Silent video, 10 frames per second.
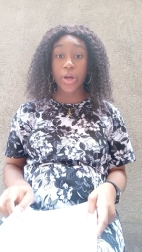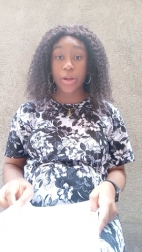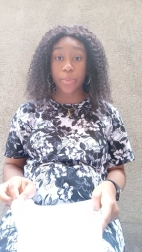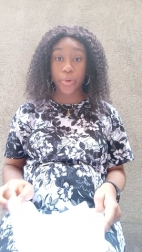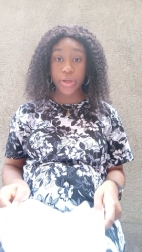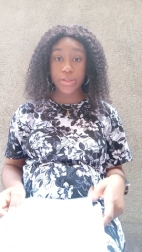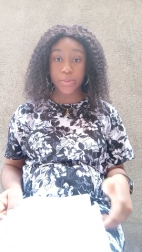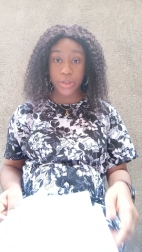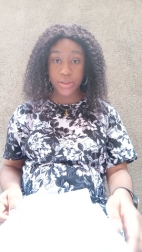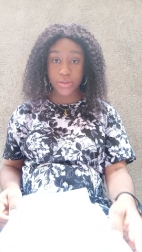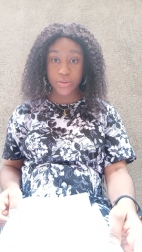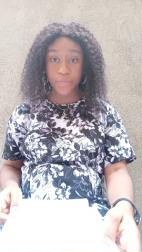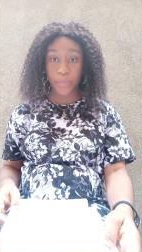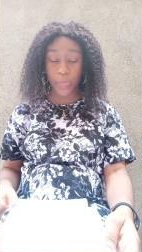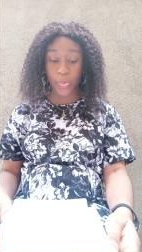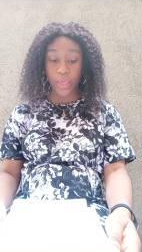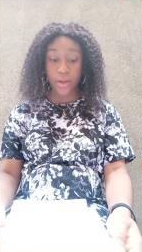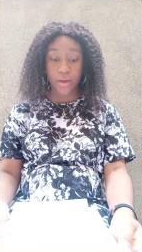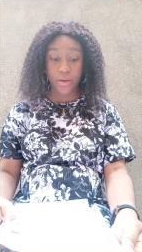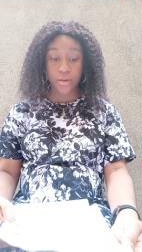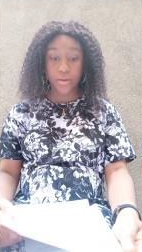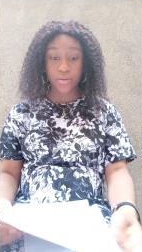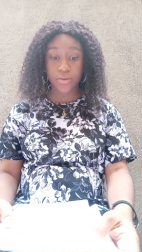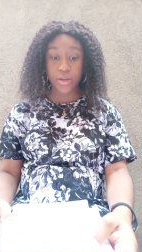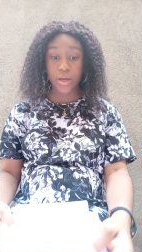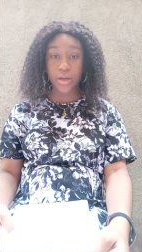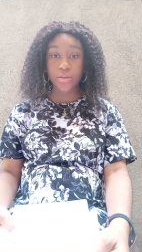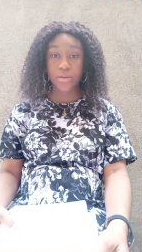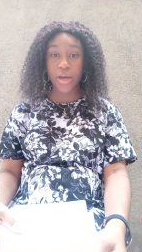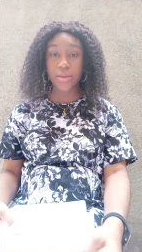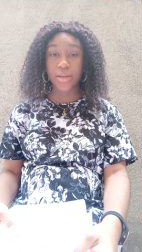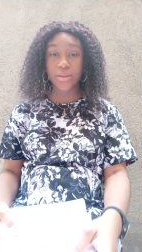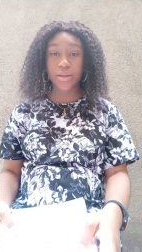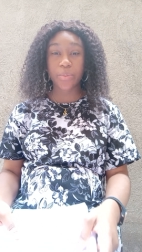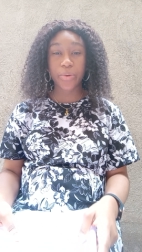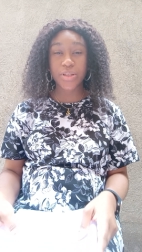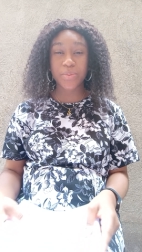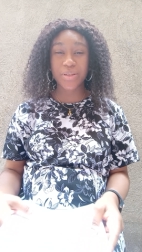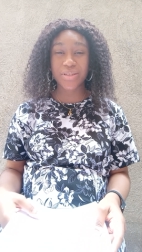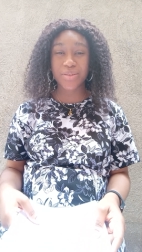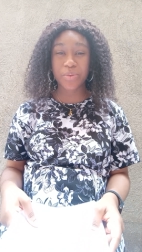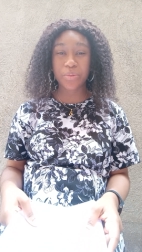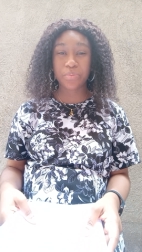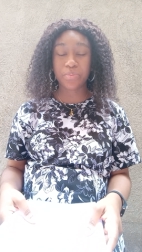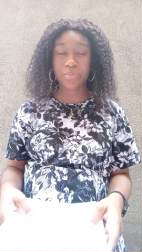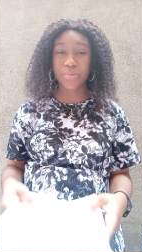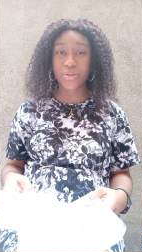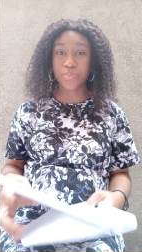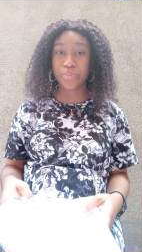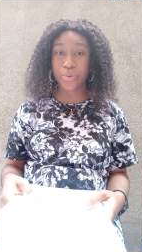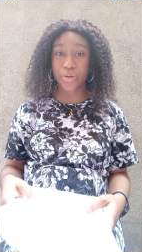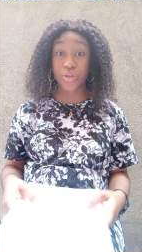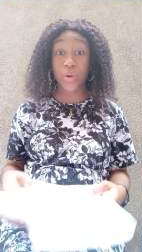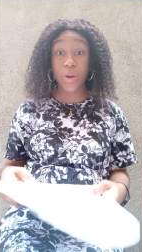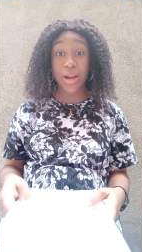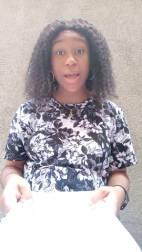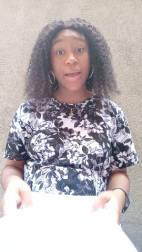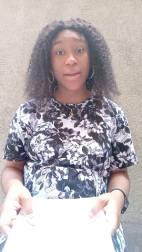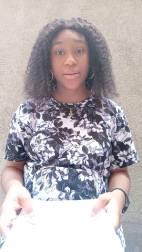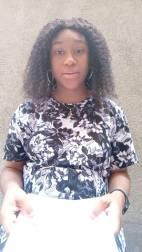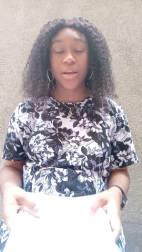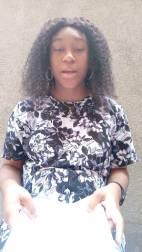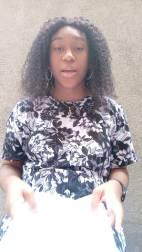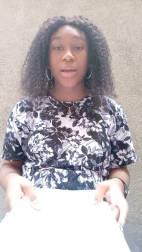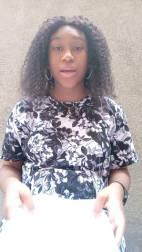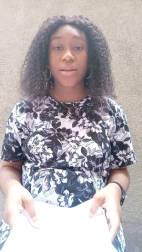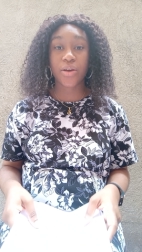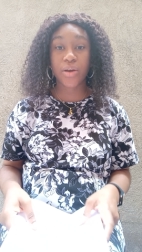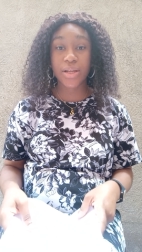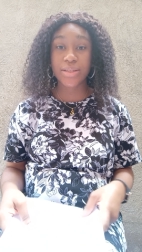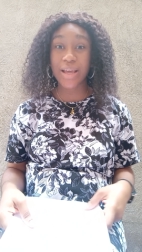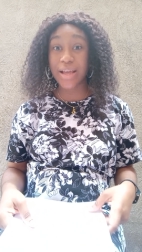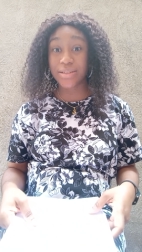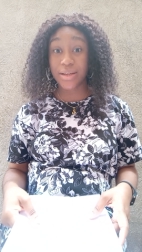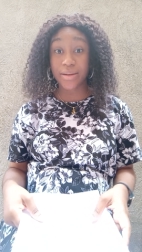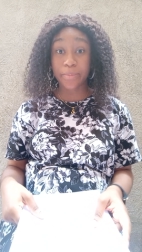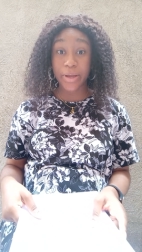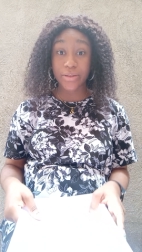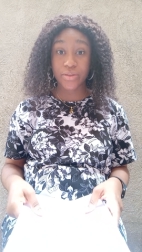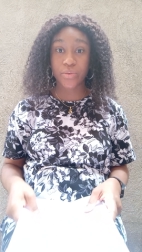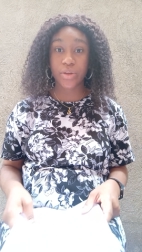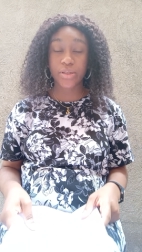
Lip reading: an appointment. Okay, I think the appointment is being booked online. Here they call it agendamento.